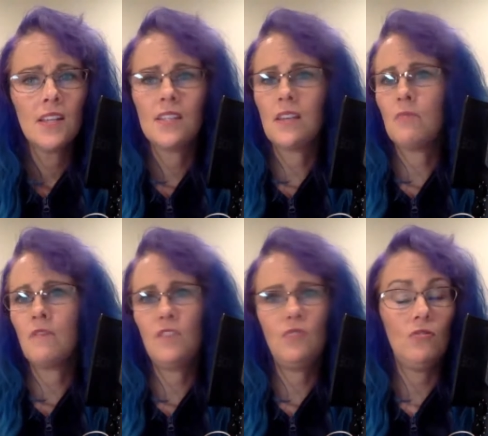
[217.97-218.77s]
Some
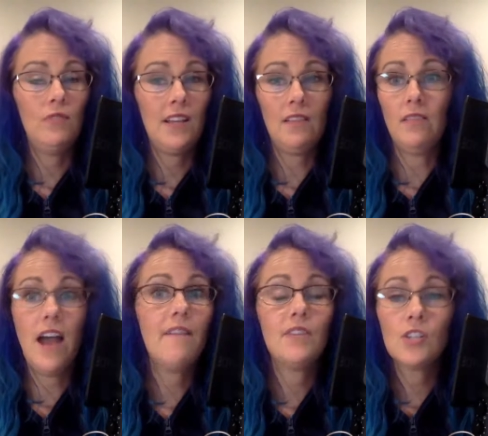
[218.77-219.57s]
of you don't like
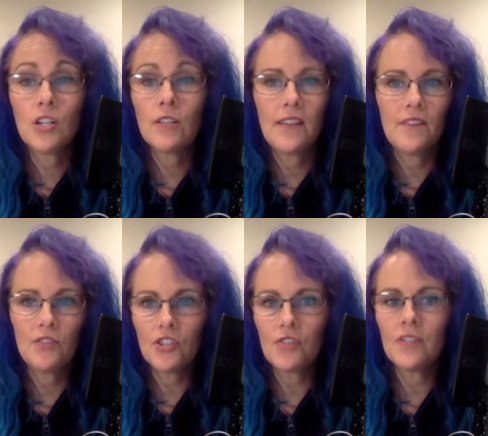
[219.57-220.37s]
lavender. Like
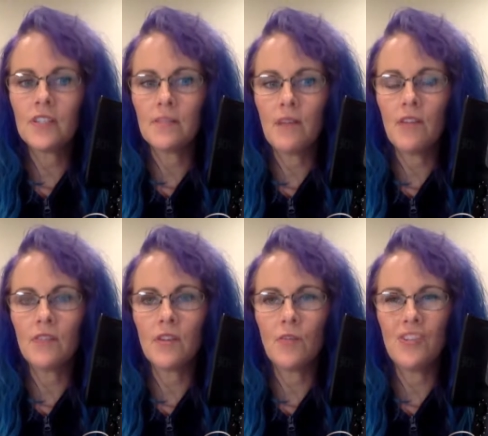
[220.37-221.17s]
there's certain
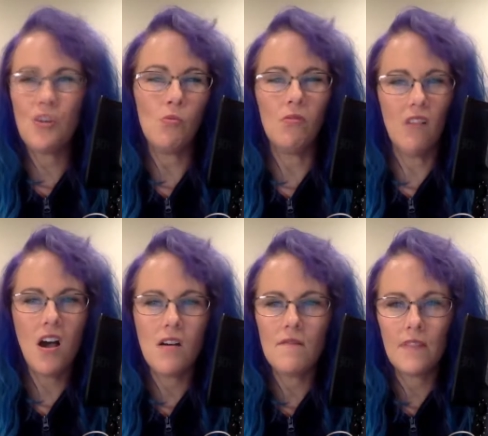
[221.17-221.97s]
smells that we don't
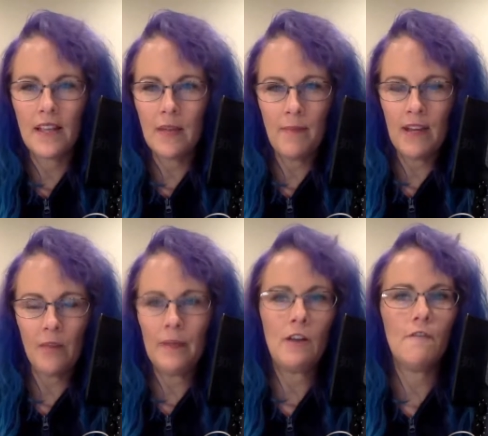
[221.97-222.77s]
love. Like it may
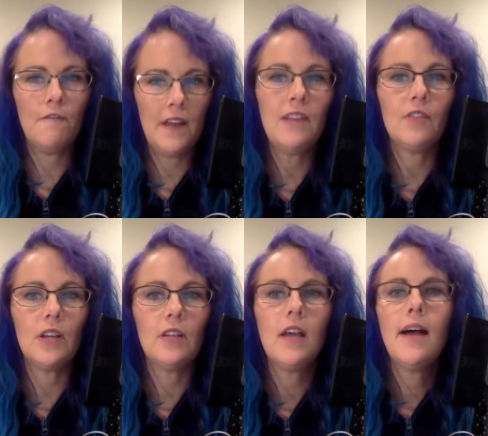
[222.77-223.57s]
not be our
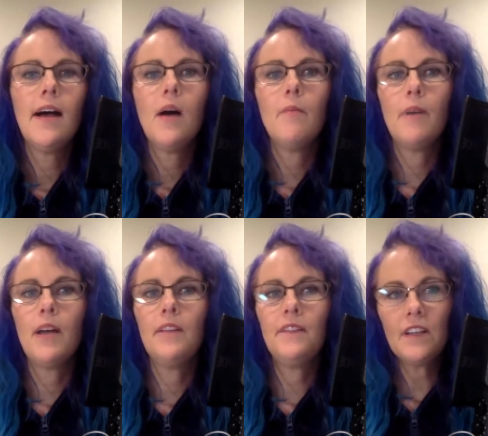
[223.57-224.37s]
favorite,
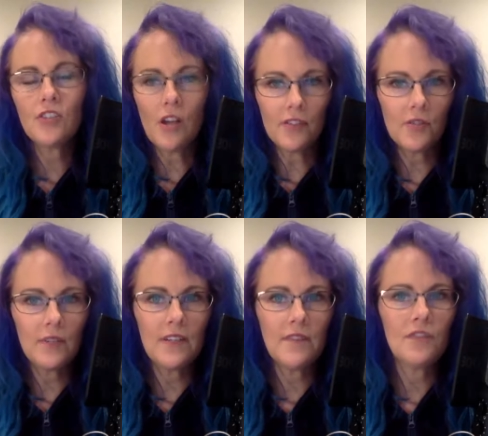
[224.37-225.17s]
but there's also
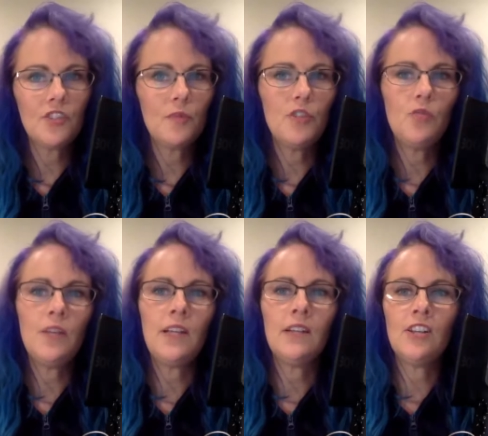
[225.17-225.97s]
a difference
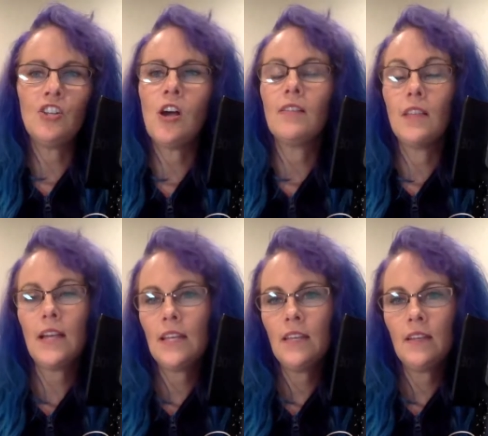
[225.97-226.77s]
between not
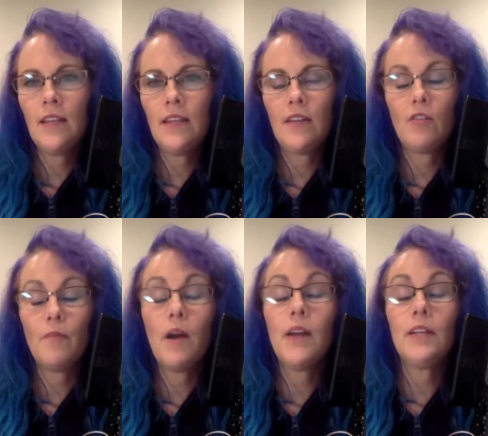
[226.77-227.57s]
liking it and our
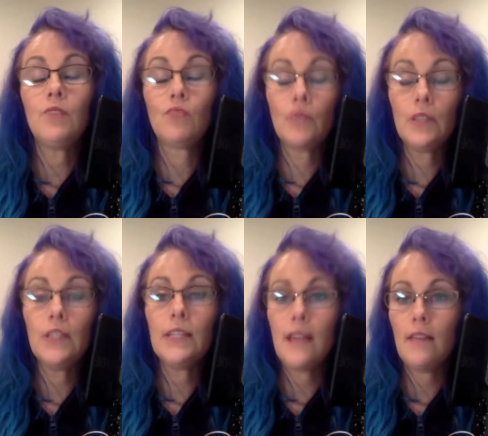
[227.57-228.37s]
body
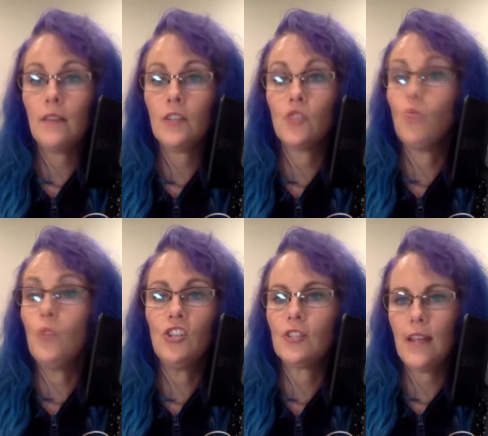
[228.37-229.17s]
really telling us
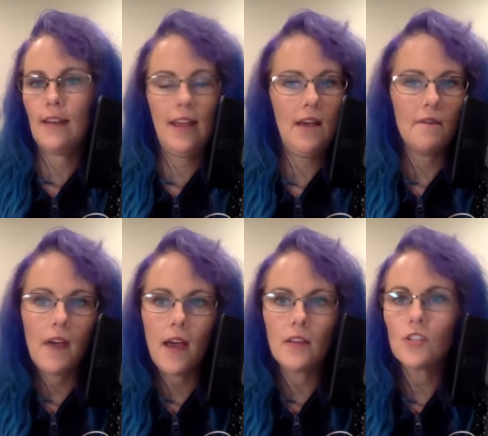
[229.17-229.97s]
we just can't have that.